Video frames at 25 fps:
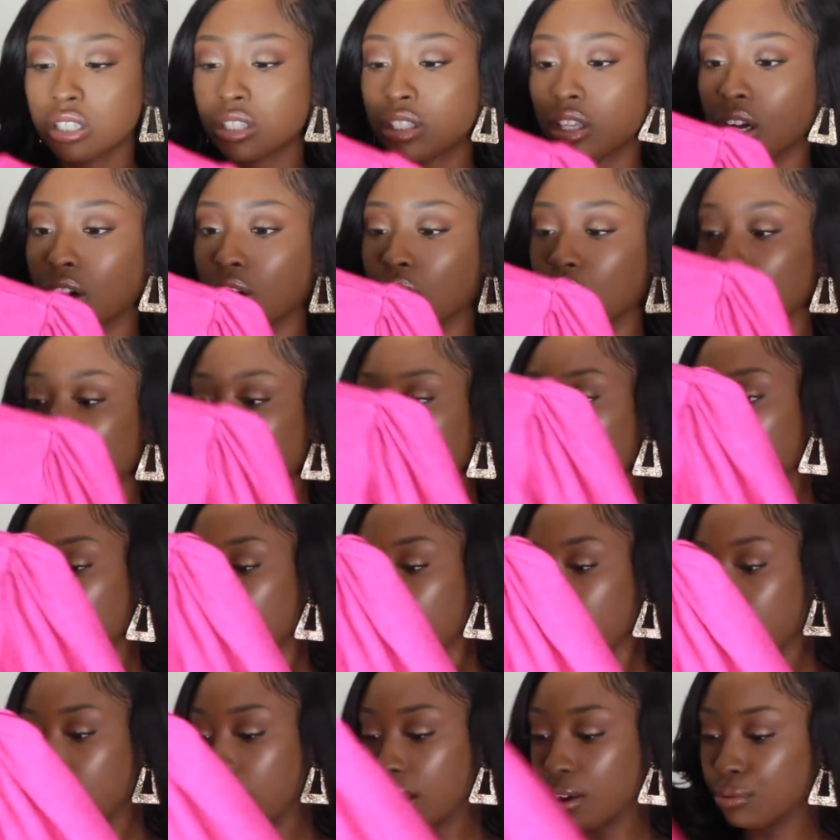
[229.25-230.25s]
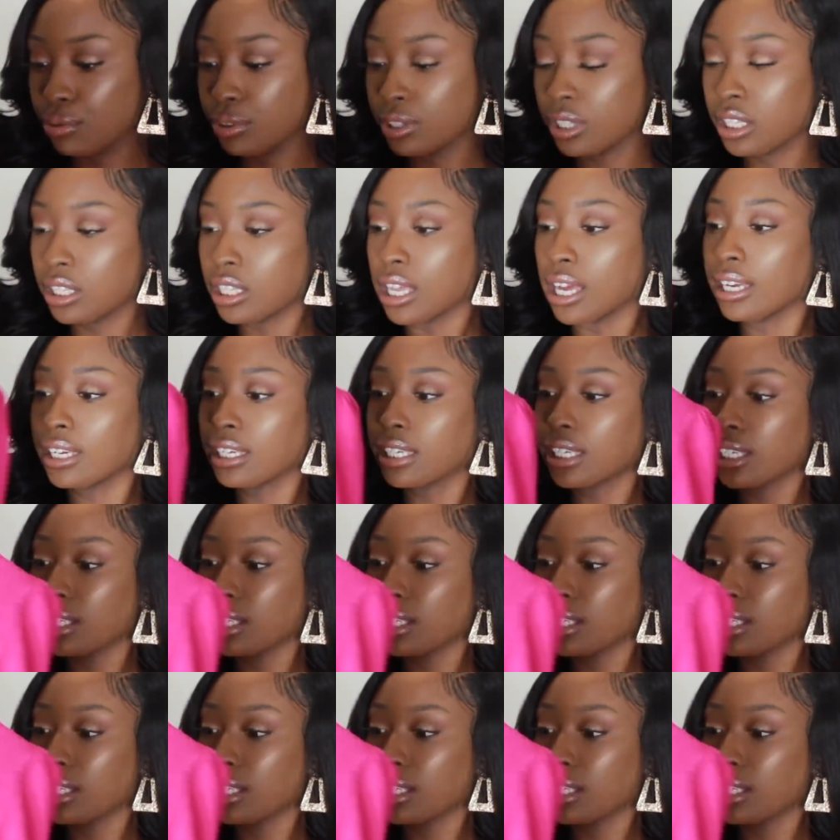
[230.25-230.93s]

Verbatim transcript: So I really like